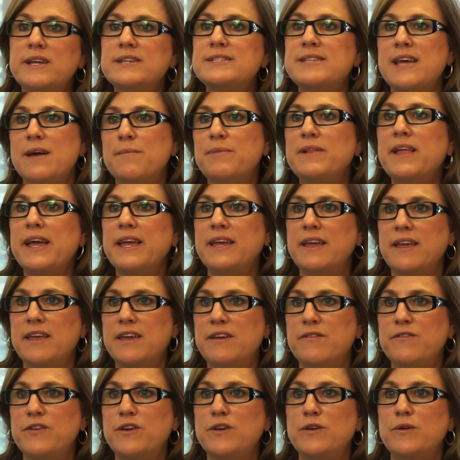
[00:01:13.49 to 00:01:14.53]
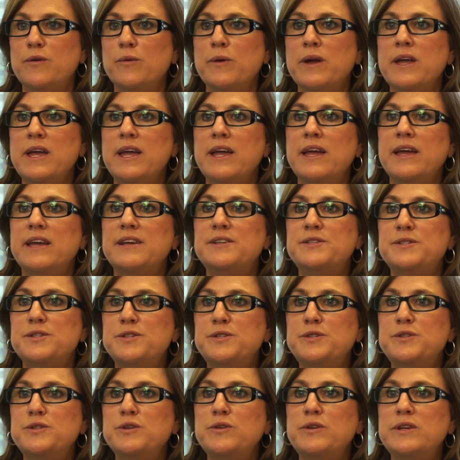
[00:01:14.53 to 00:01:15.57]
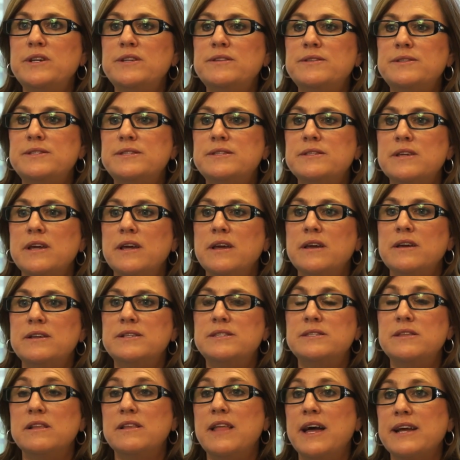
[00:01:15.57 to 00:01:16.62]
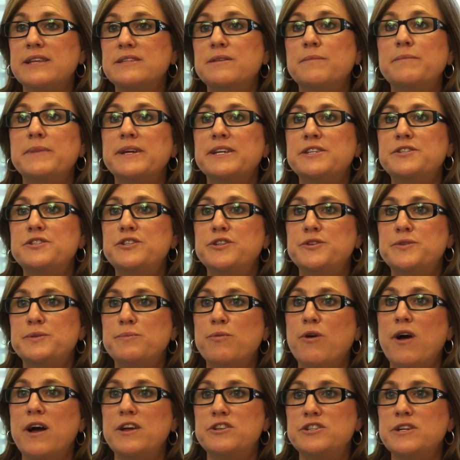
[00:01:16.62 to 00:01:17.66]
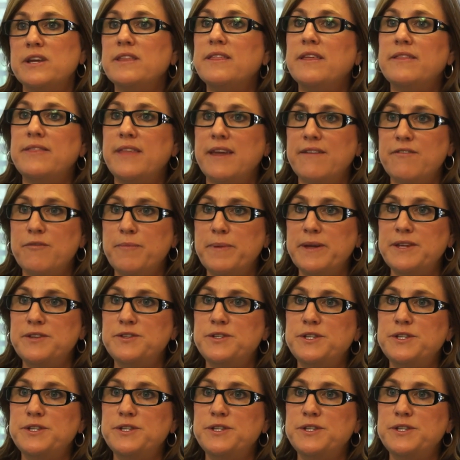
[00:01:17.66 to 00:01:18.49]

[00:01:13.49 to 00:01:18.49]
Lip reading: example I can give you is the students select a mixed-use project that they've been